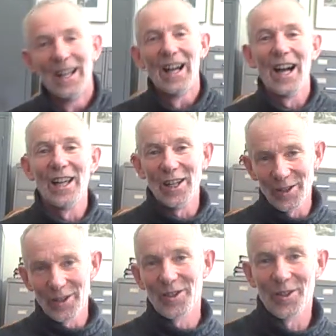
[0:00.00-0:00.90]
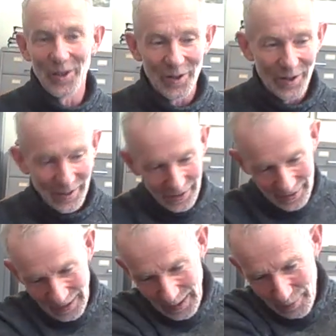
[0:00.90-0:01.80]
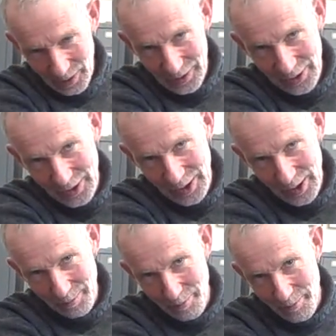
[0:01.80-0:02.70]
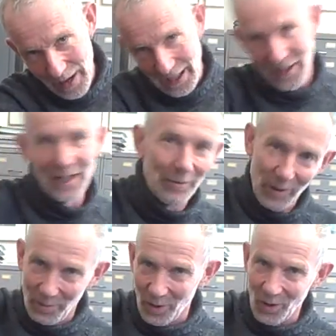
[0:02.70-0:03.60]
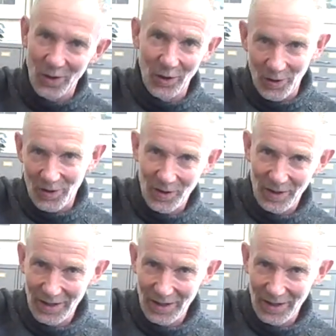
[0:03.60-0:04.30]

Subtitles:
I understood. The table is near bending with produce.